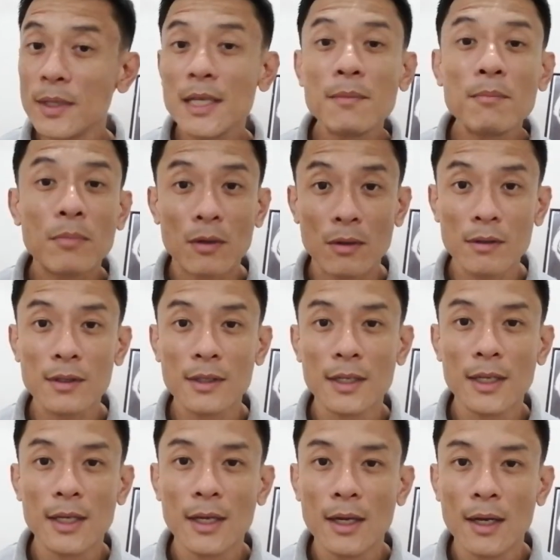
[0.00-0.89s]
people,
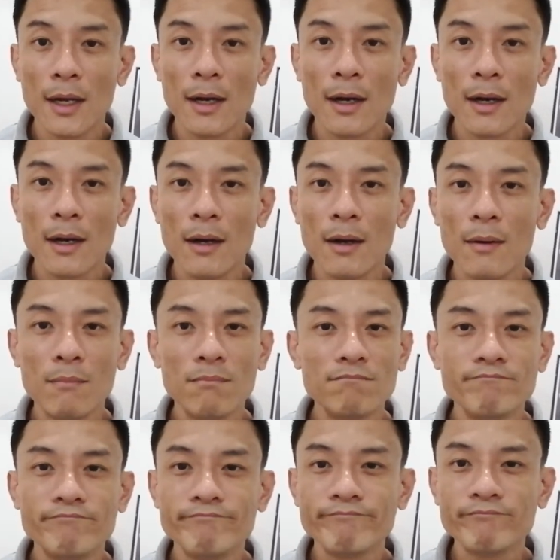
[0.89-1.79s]

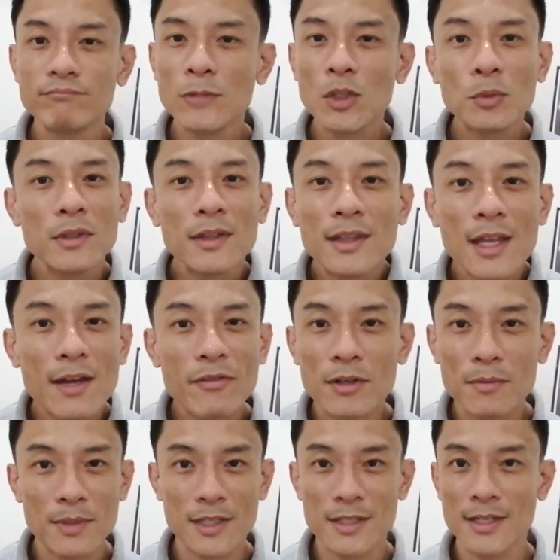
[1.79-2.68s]
we will
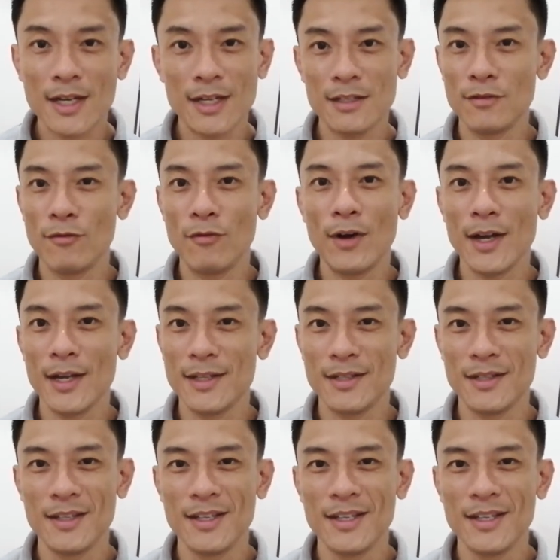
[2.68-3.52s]
never be satisfied,